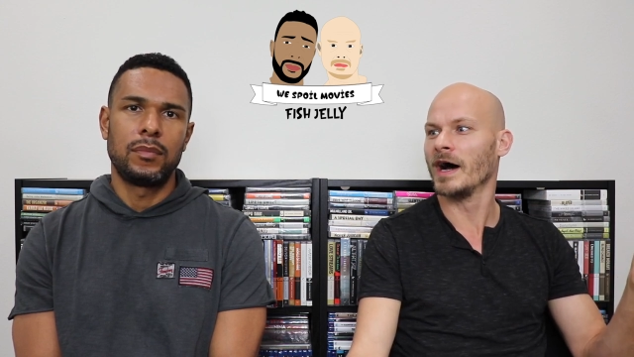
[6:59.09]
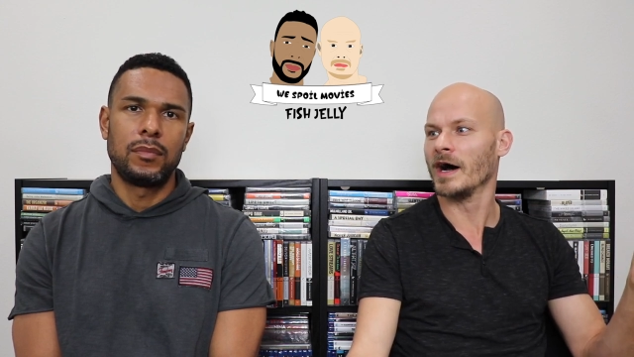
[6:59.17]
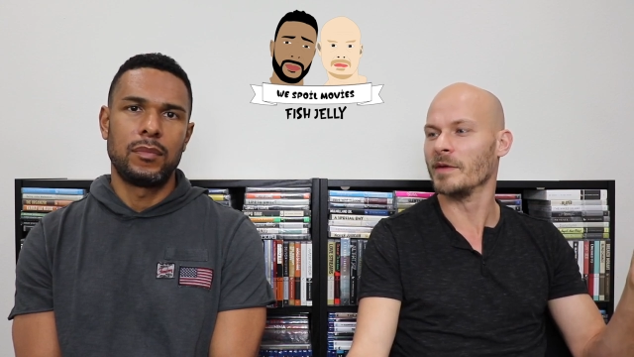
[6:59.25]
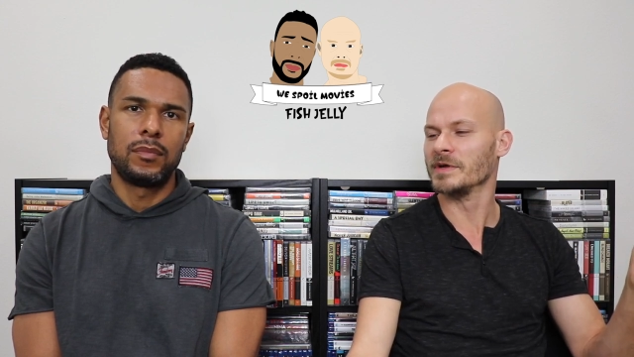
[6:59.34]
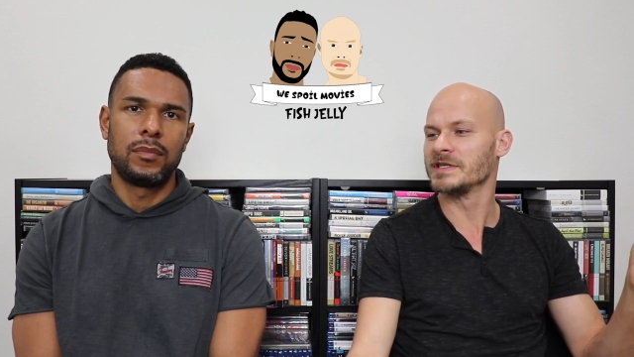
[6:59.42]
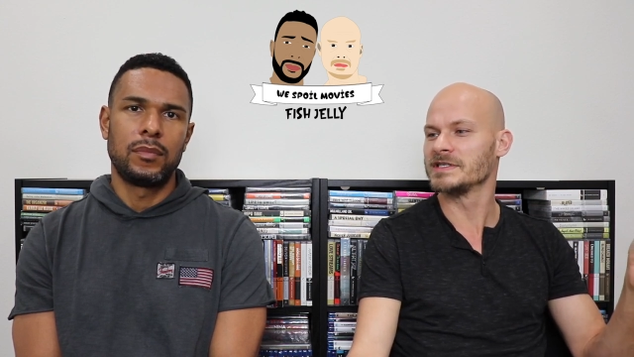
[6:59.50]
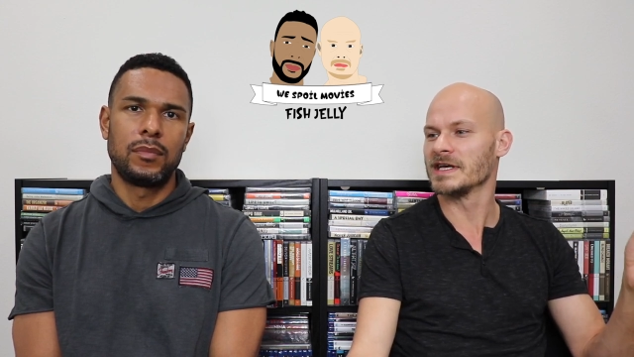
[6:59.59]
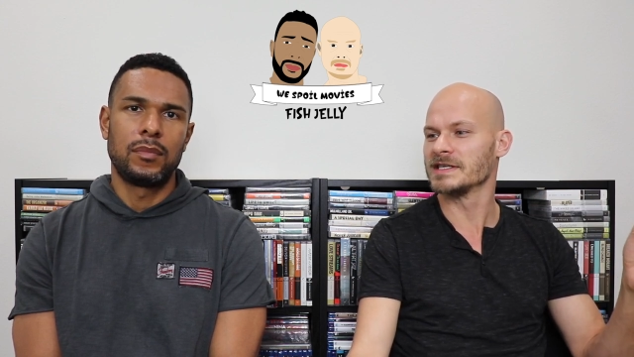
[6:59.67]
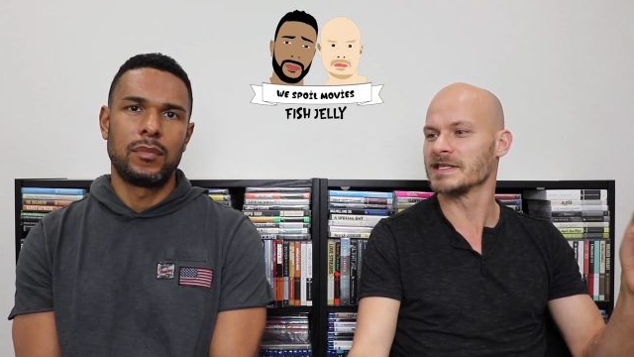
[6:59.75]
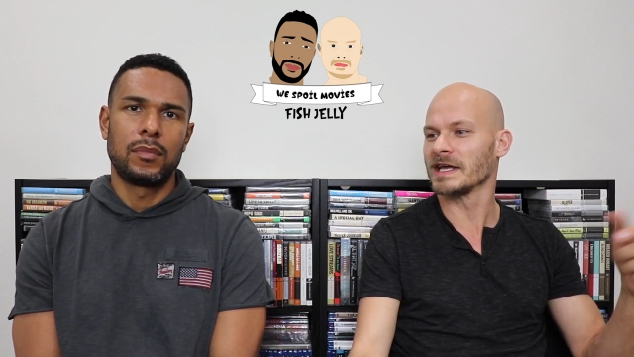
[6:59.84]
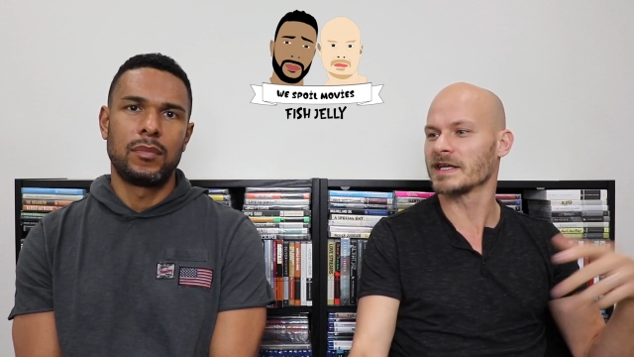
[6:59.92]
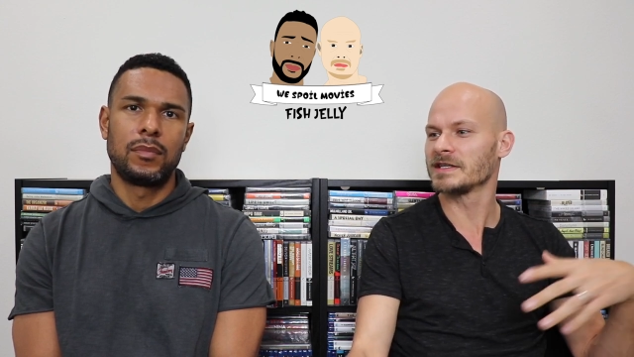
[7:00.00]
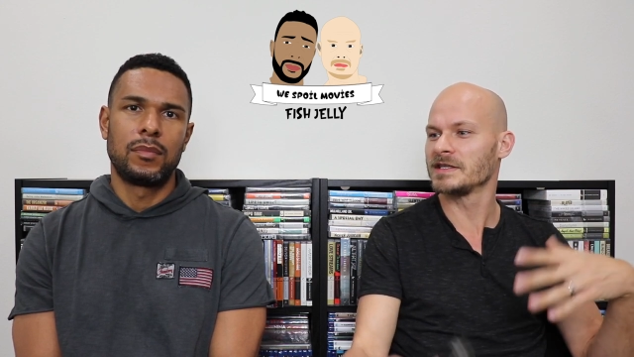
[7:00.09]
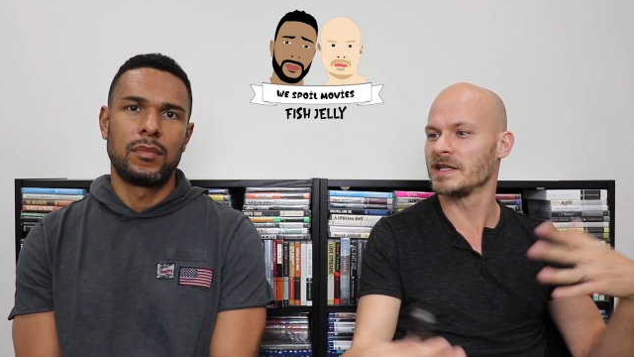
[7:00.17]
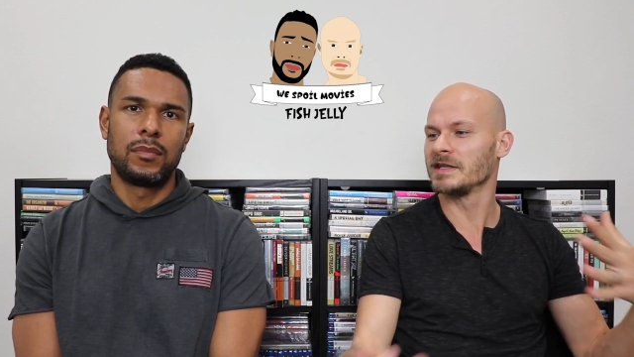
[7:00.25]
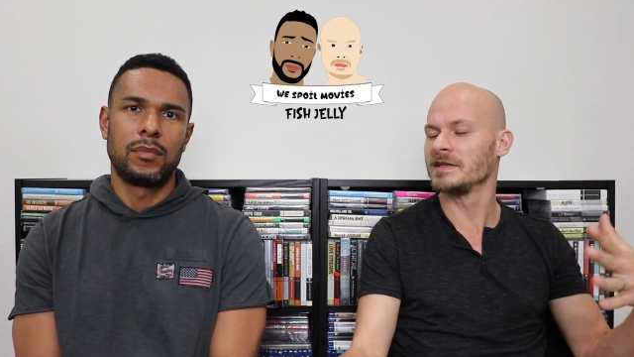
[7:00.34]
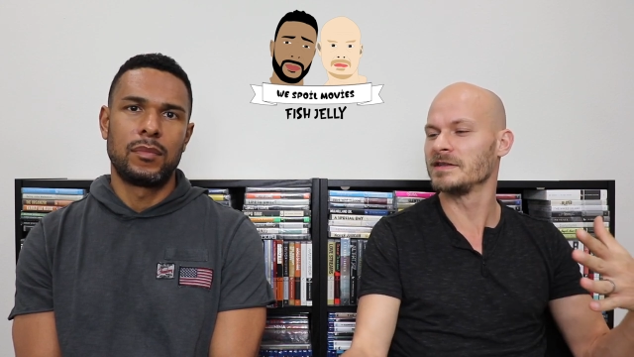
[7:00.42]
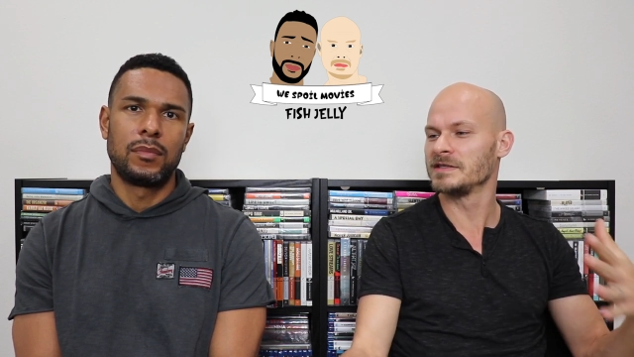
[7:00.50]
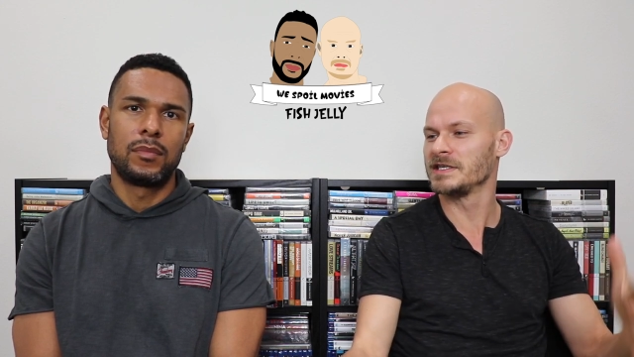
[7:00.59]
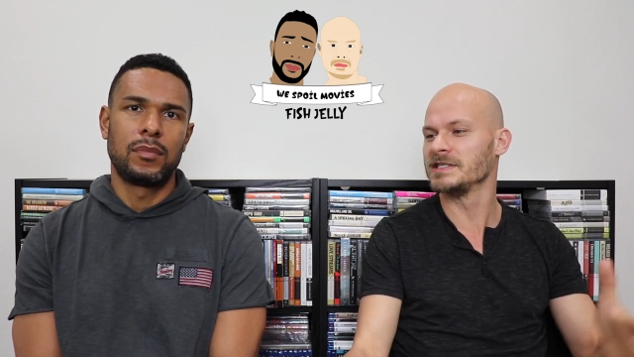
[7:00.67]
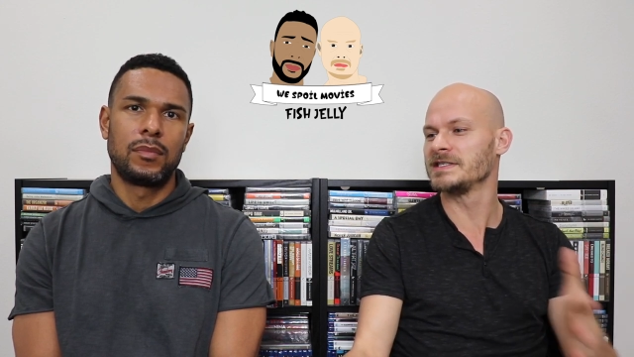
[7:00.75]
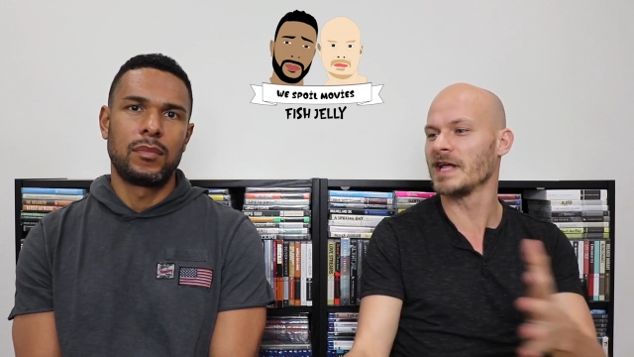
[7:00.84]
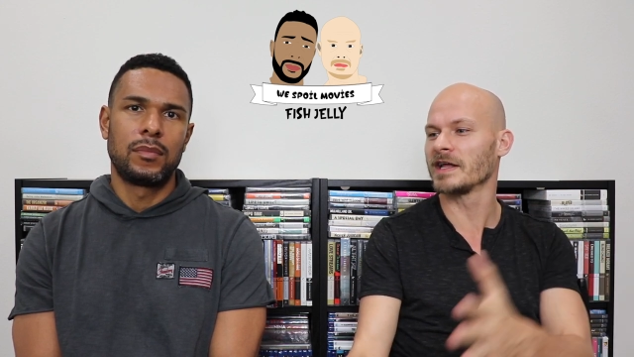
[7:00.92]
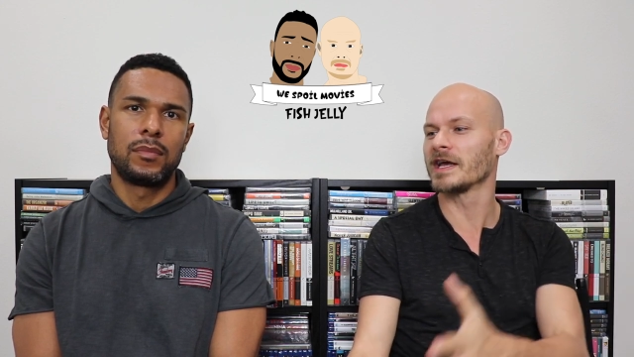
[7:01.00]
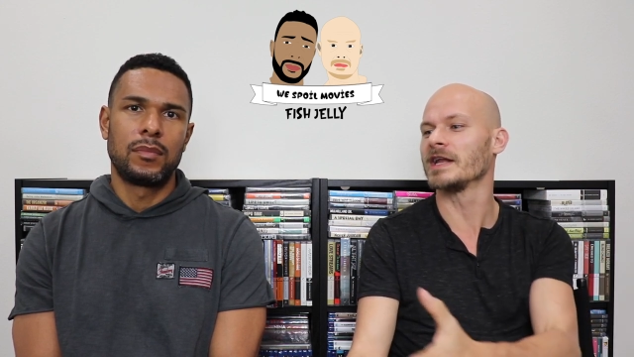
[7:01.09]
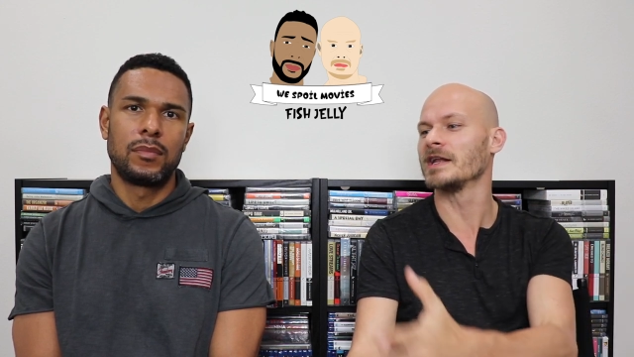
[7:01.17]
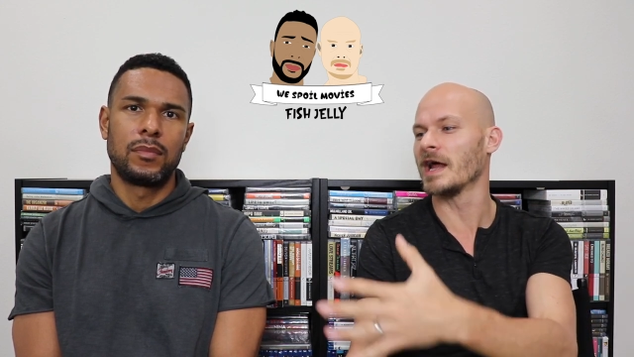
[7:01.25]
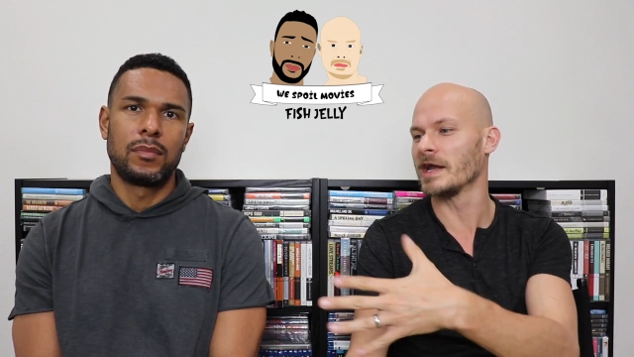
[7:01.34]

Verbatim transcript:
Speaker 1: Uh, but says like the, she's telling an,